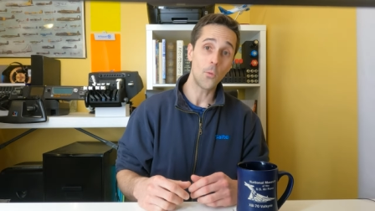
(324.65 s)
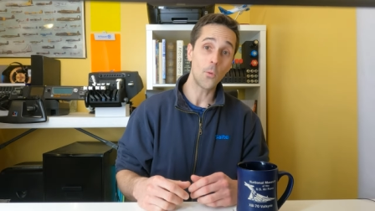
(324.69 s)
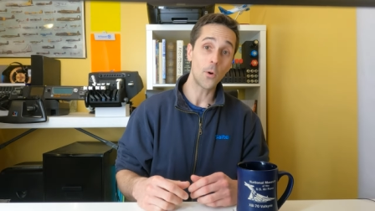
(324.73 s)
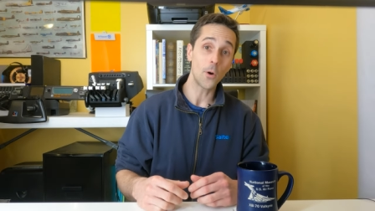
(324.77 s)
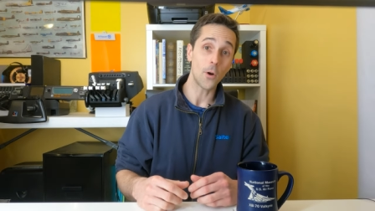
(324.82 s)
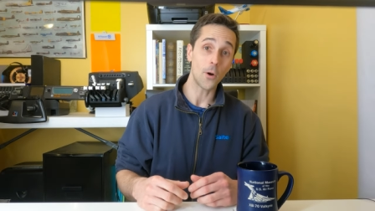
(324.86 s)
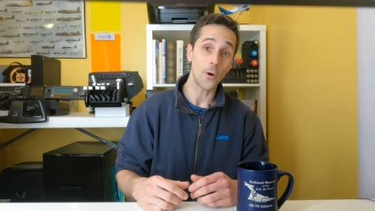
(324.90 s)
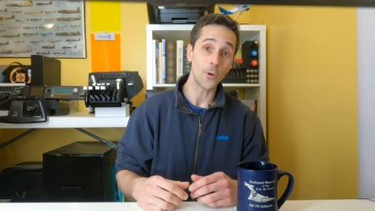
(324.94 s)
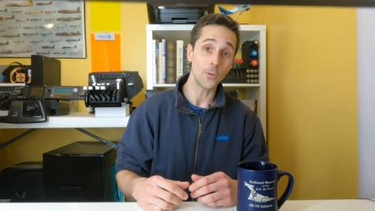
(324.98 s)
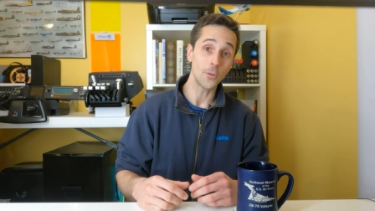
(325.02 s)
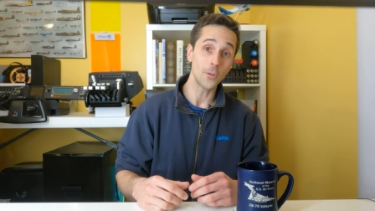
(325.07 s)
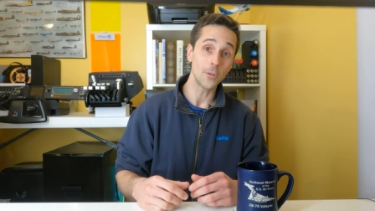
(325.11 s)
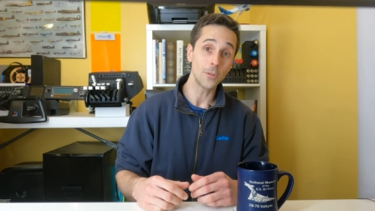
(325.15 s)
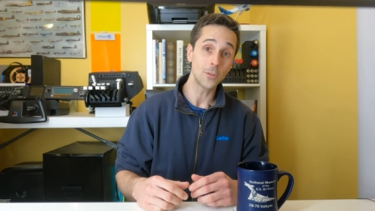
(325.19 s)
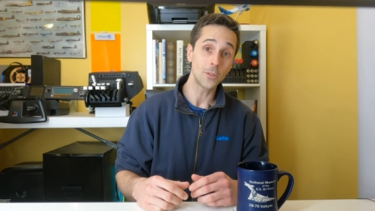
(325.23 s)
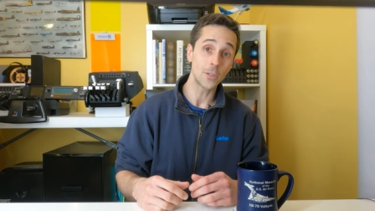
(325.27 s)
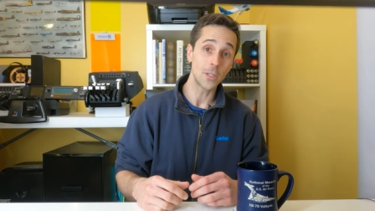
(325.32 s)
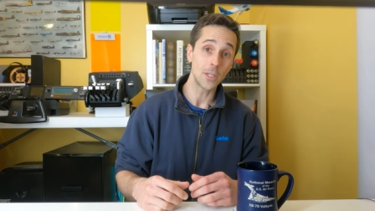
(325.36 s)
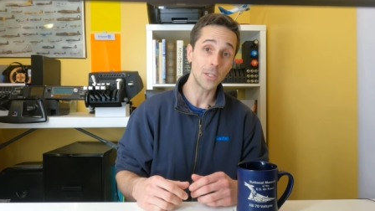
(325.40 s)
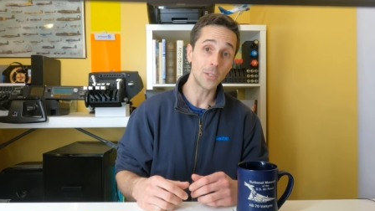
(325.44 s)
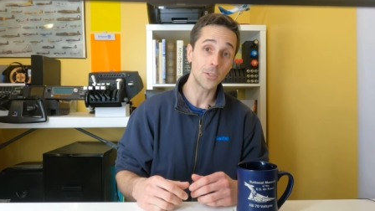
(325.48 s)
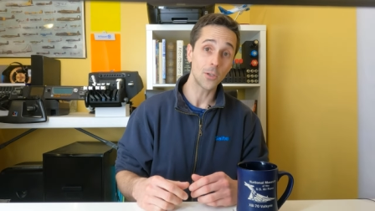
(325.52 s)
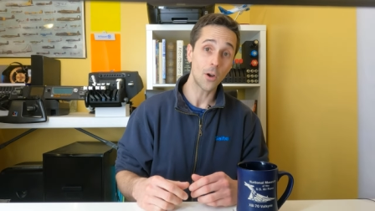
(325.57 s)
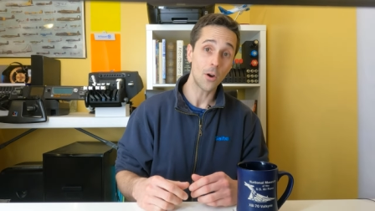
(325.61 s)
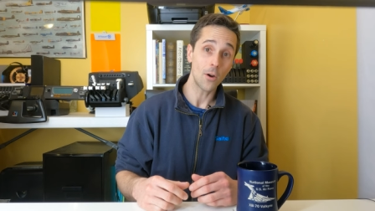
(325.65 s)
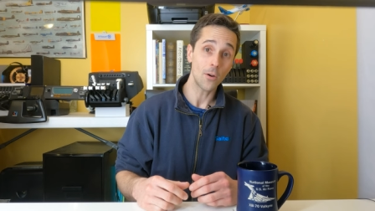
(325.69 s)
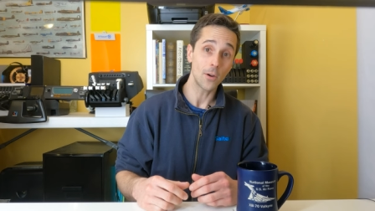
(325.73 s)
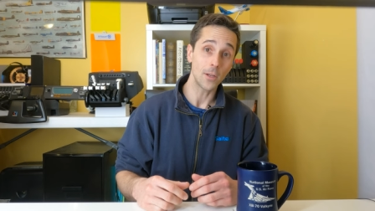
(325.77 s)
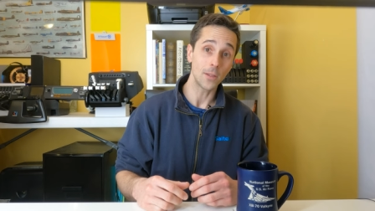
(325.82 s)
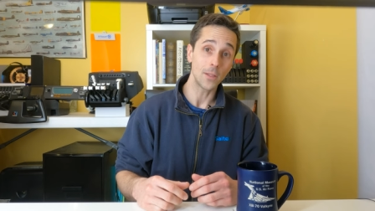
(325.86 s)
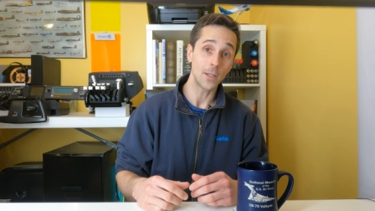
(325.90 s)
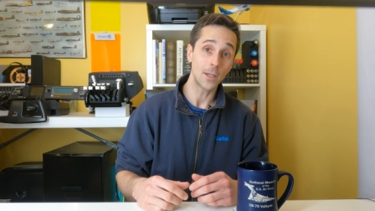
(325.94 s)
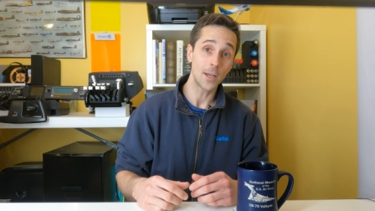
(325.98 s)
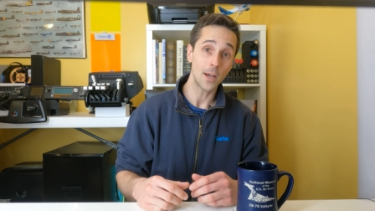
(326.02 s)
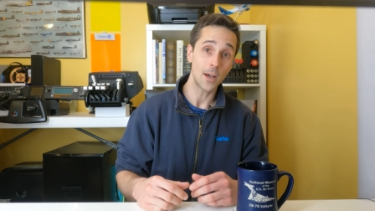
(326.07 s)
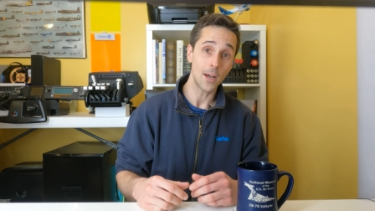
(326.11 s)
where all those things are
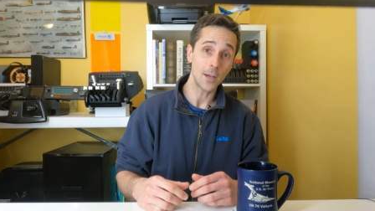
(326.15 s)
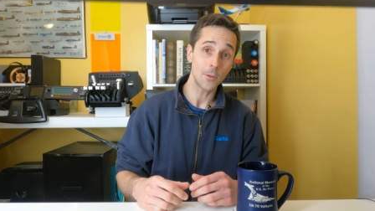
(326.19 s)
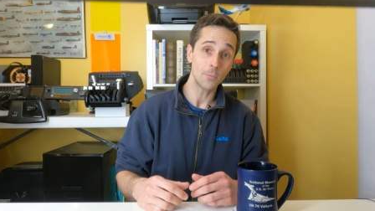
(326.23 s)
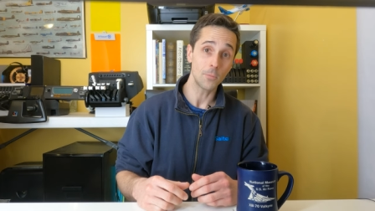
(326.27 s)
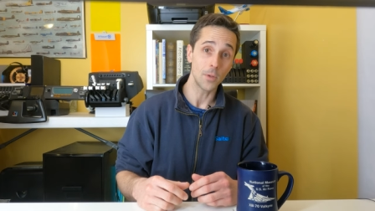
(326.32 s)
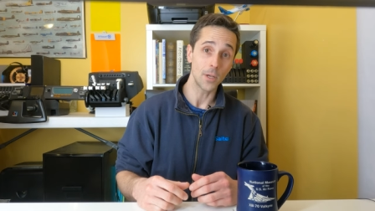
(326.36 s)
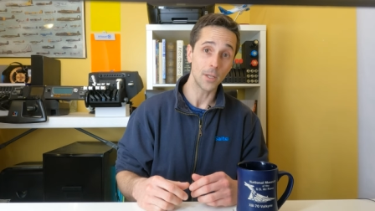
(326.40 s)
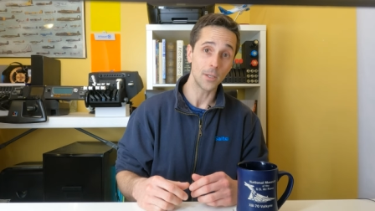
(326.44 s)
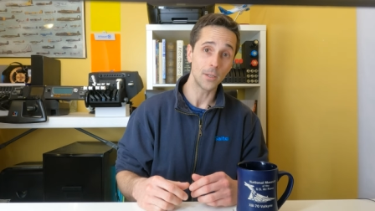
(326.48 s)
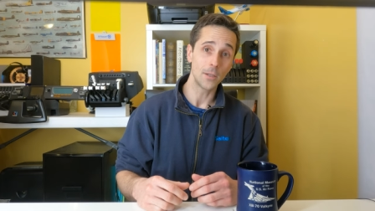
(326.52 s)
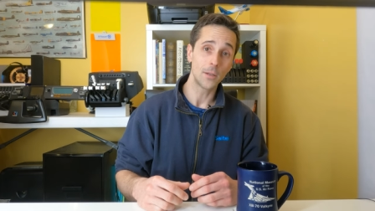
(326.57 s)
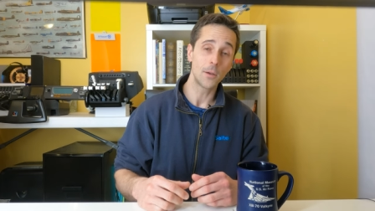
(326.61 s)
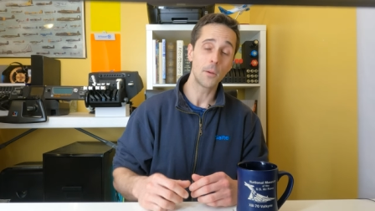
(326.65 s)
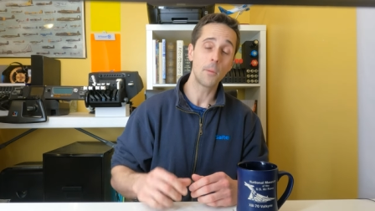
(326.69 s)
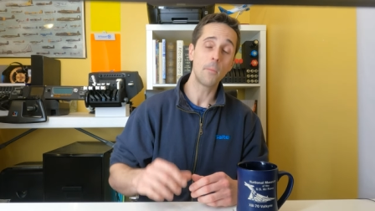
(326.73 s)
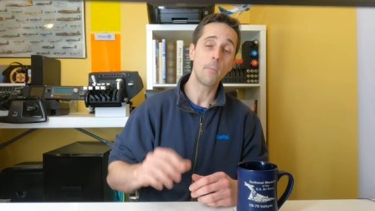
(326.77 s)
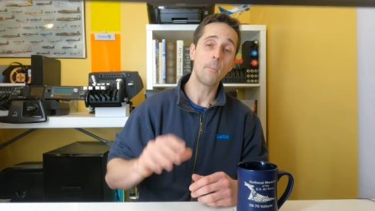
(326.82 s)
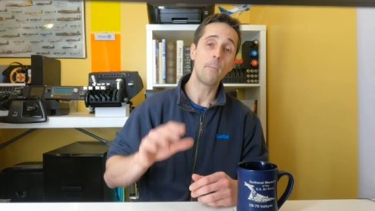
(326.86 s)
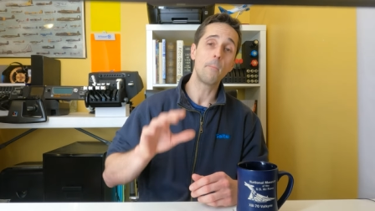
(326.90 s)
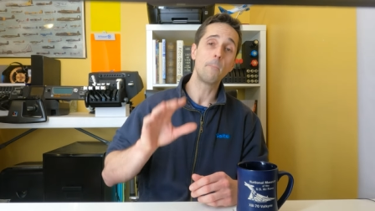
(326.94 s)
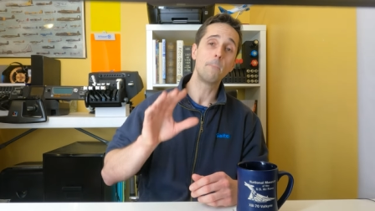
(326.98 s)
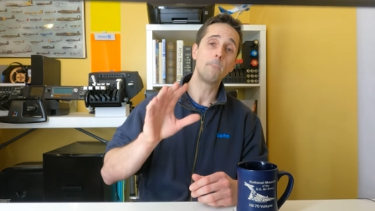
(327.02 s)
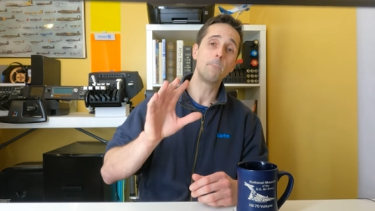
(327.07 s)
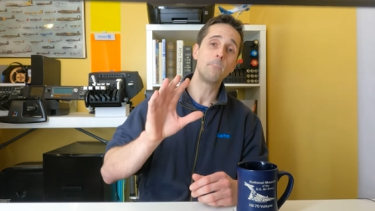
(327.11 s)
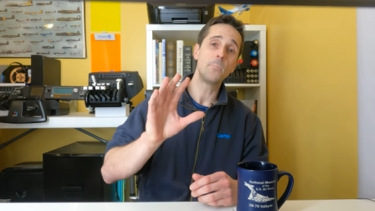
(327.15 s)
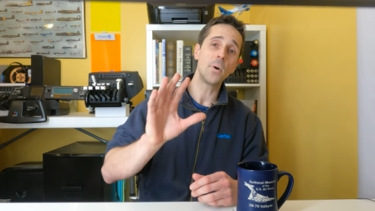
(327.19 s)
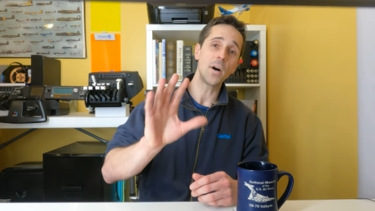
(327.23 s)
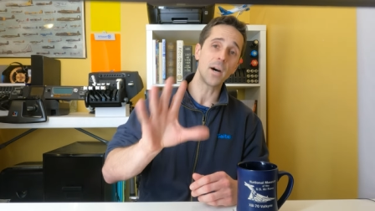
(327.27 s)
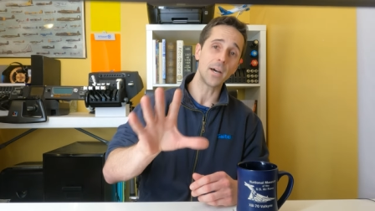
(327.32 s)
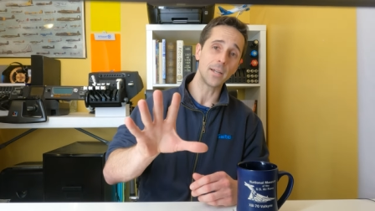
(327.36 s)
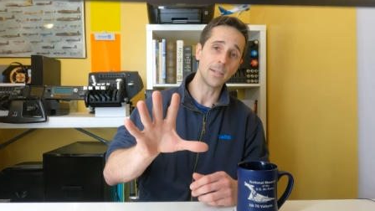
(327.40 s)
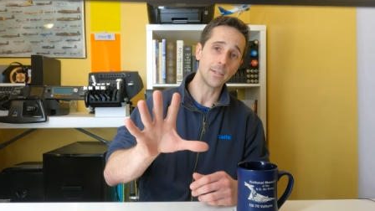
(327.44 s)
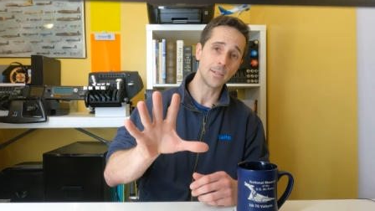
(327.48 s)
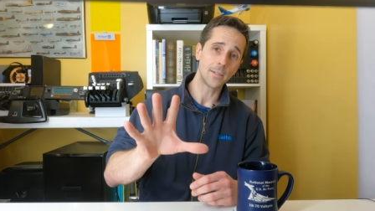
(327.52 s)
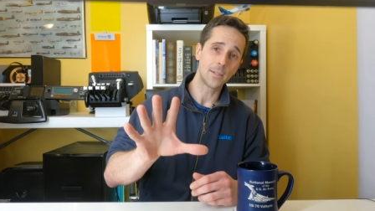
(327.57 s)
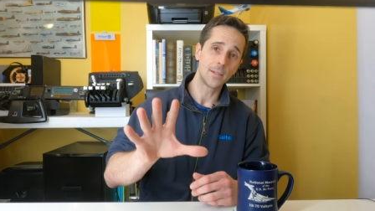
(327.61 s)
in the cockpit.
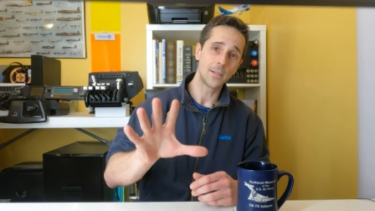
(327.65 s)
But